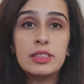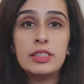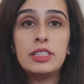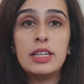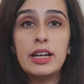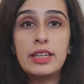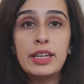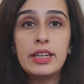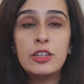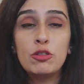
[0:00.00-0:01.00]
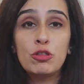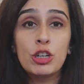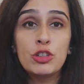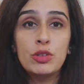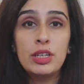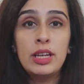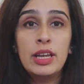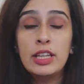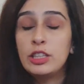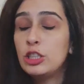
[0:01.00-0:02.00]
CIA, Treasury.
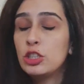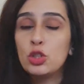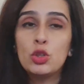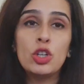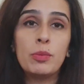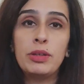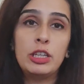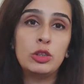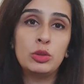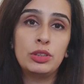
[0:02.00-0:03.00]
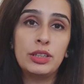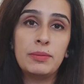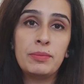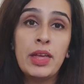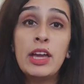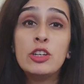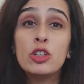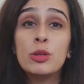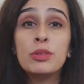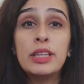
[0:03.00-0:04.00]
They just should not be included.
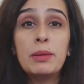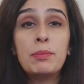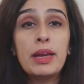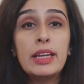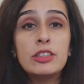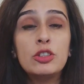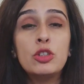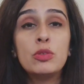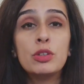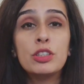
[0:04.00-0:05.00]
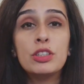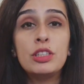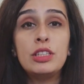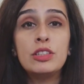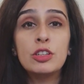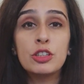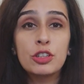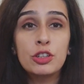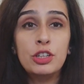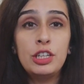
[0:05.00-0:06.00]
Terms like banks, universities,
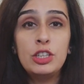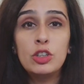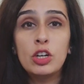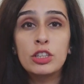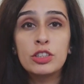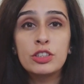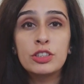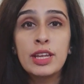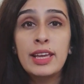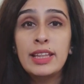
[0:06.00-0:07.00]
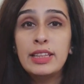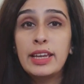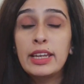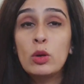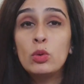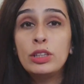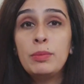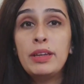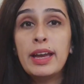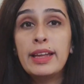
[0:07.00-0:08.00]
attorney, doctors, they can only
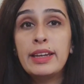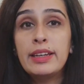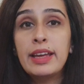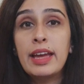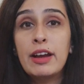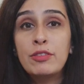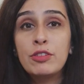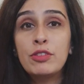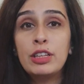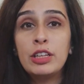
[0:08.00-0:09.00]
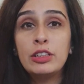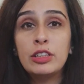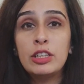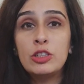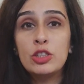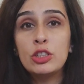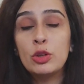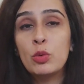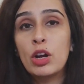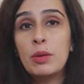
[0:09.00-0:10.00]
be added after filling the additional
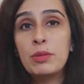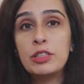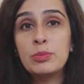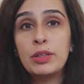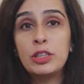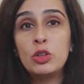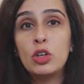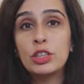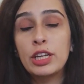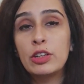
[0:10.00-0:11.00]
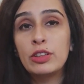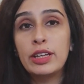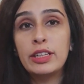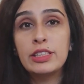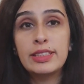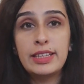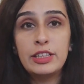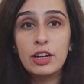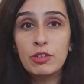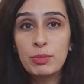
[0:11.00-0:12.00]
requirements by the North Carolina state
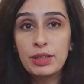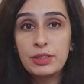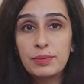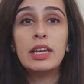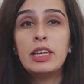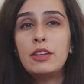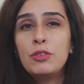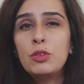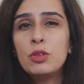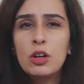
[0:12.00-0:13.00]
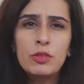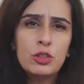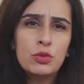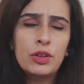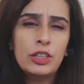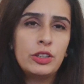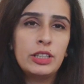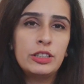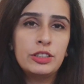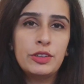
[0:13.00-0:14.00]
government. If you do not wish to file your
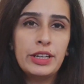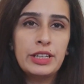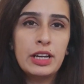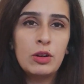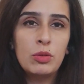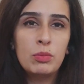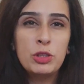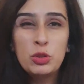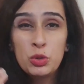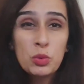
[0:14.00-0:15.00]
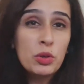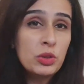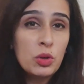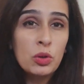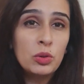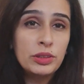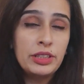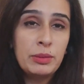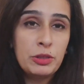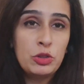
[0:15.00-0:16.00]
LLC right now, but you do want to hold the
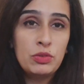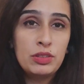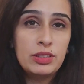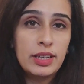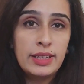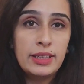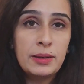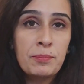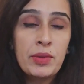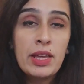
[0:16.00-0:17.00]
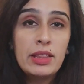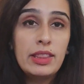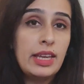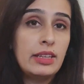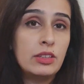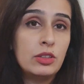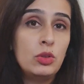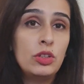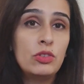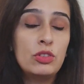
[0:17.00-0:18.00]
name that you've decided, then you
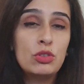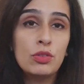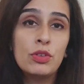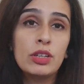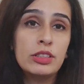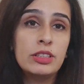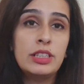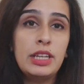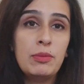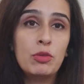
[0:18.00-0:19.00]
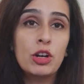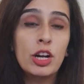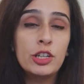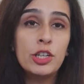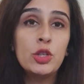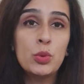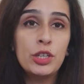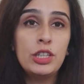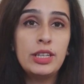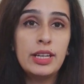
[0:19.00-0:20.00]
can reserve your LLC name for
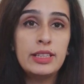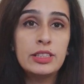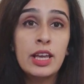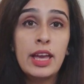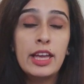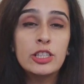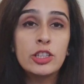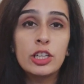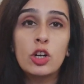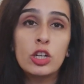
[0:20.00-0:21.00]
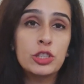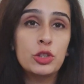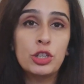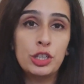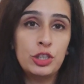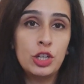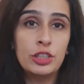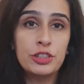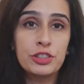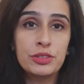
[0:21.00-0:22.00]
120 days and it's going to cost you $30.